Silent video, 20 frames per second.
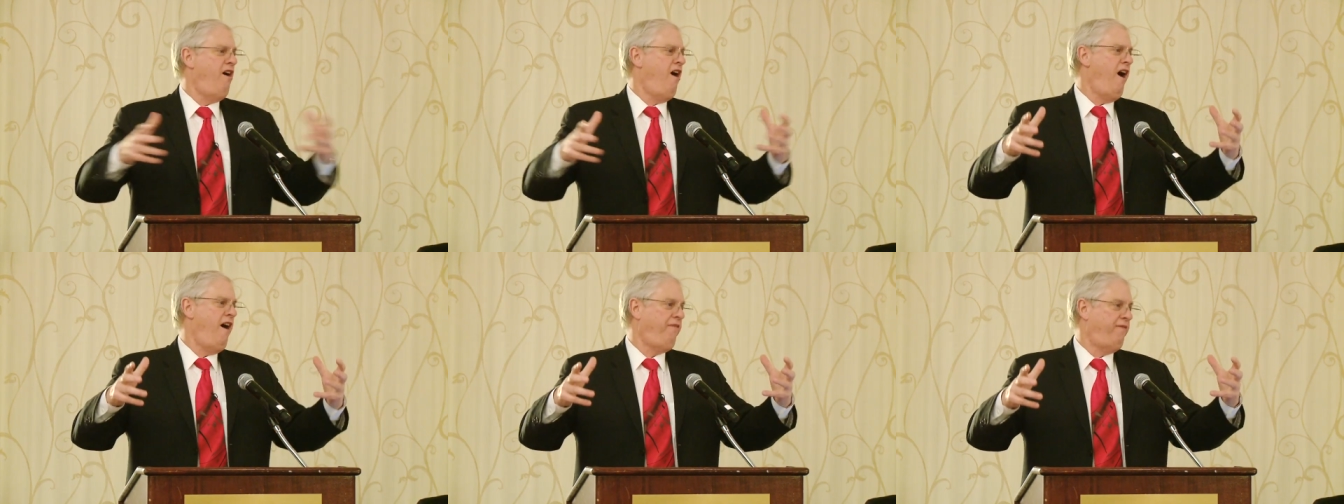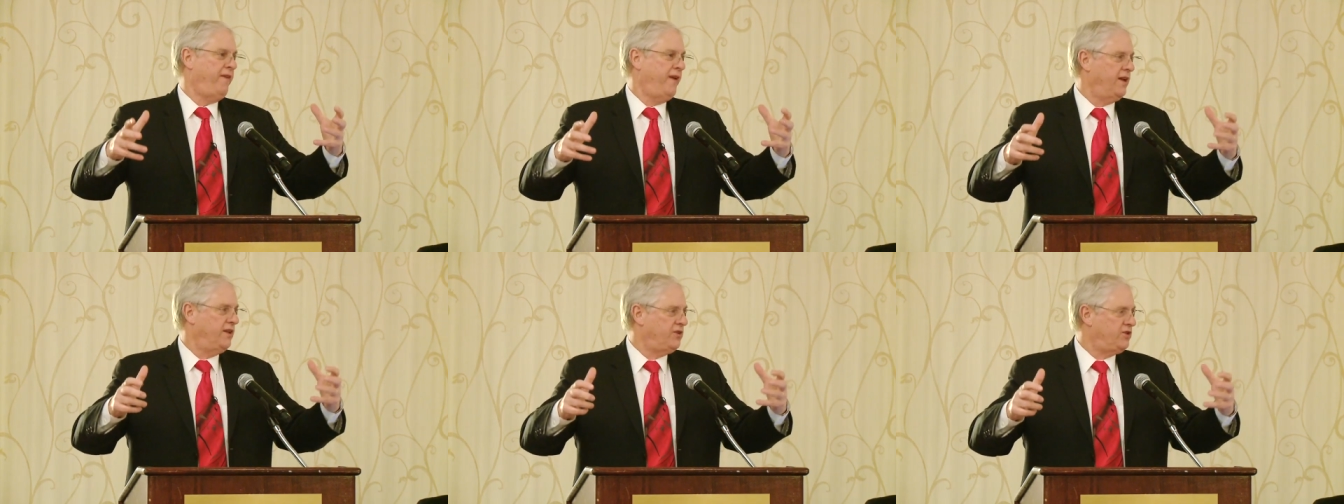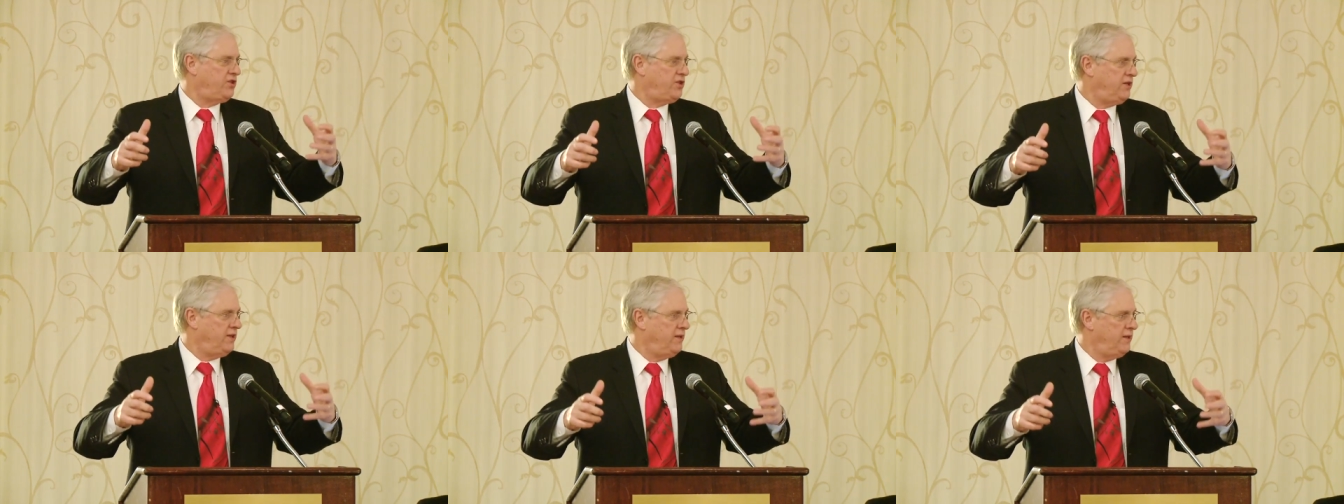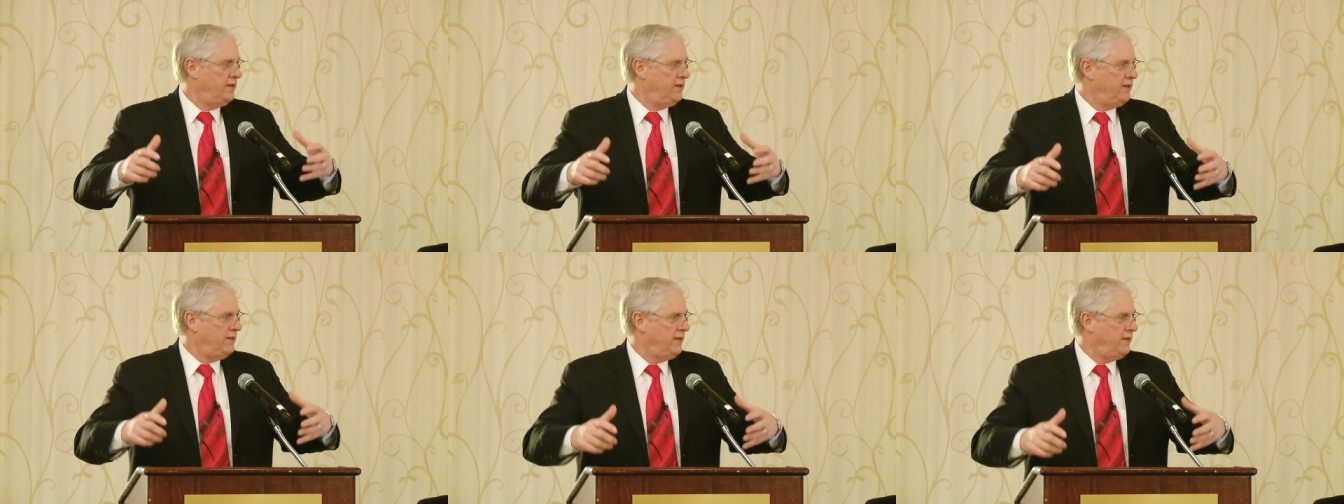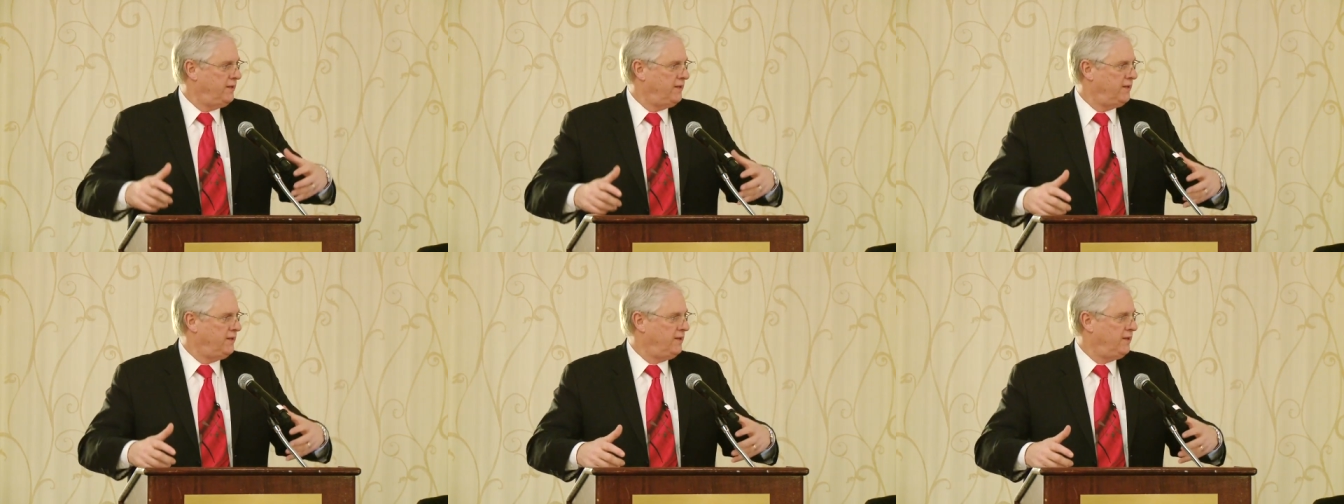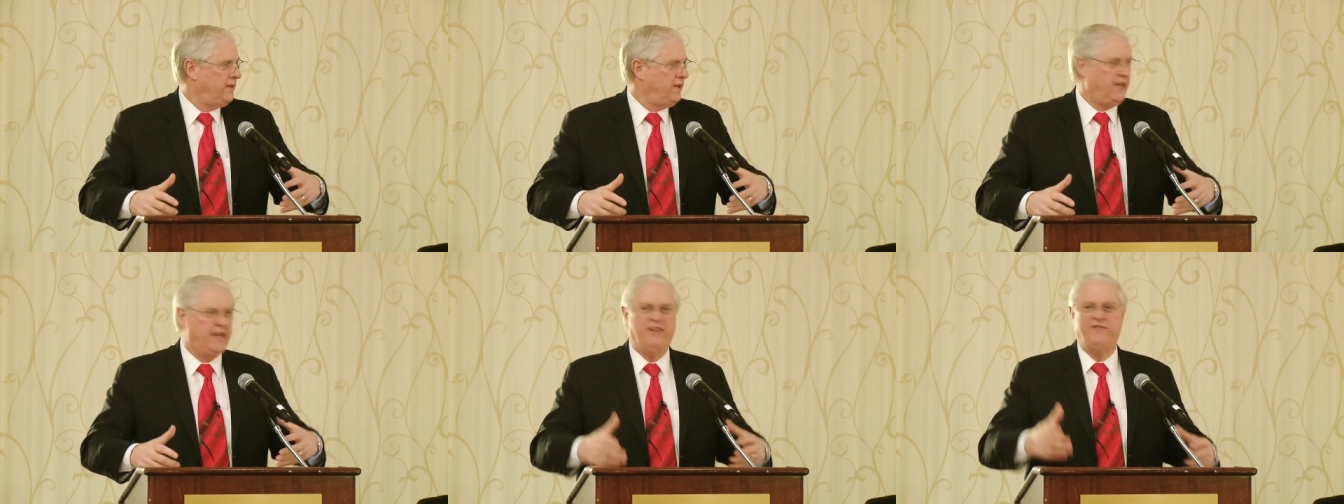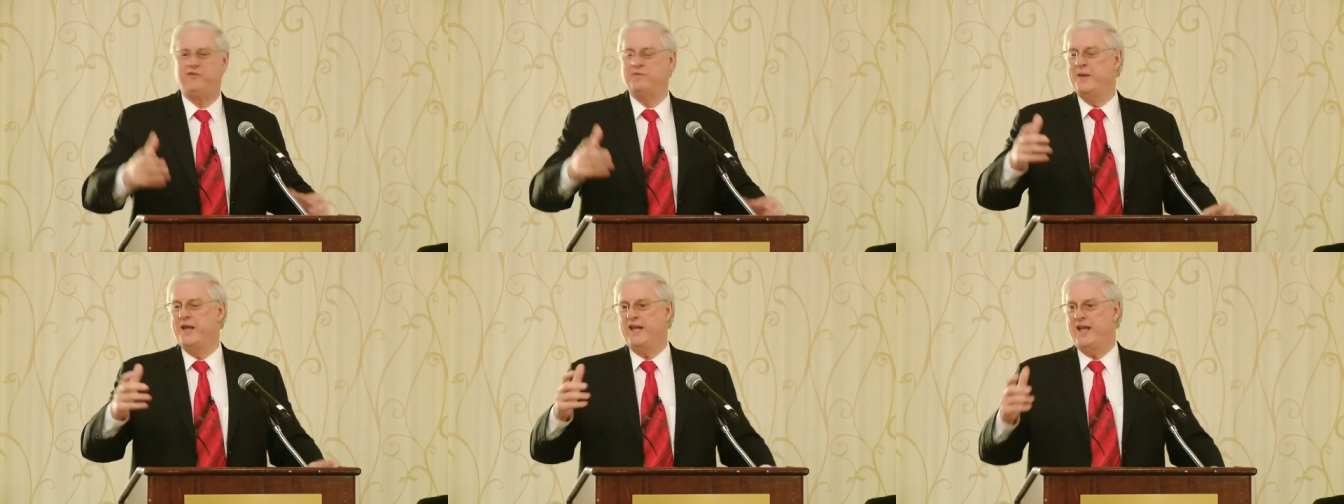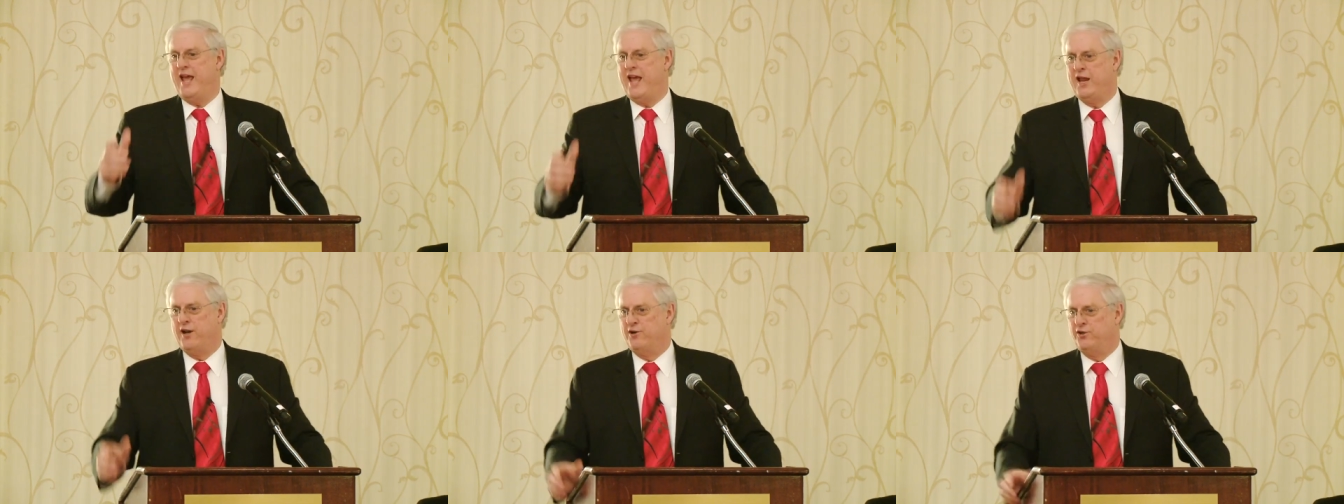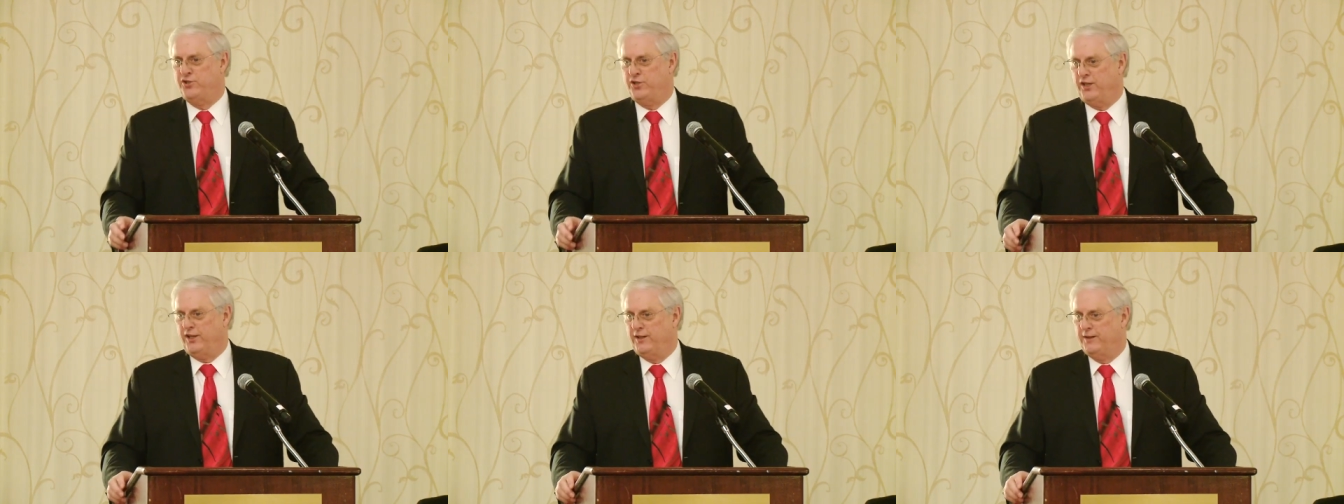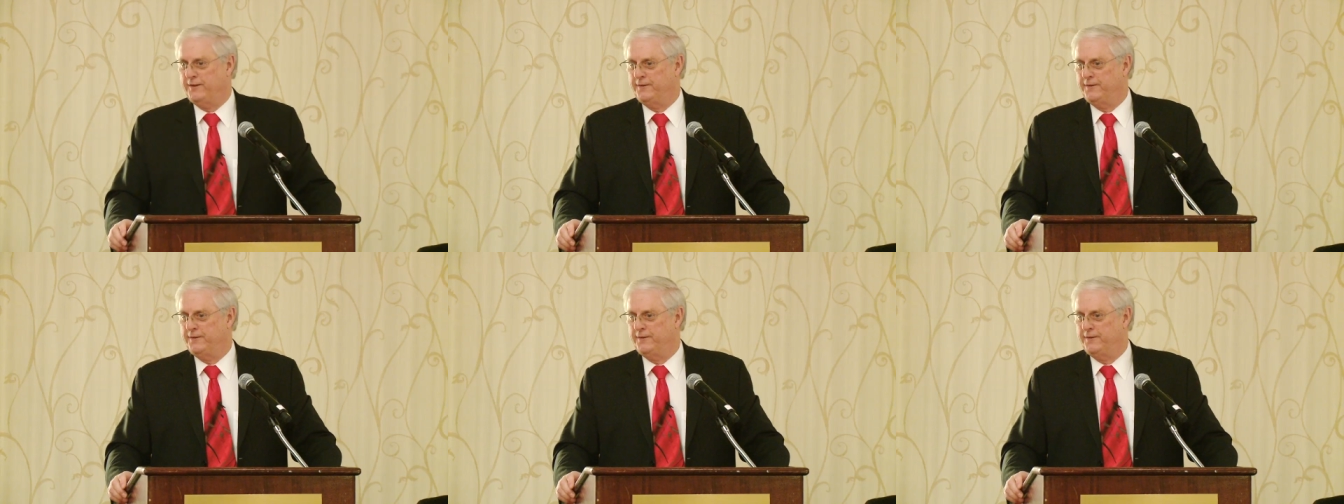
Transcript: offense gives me energy.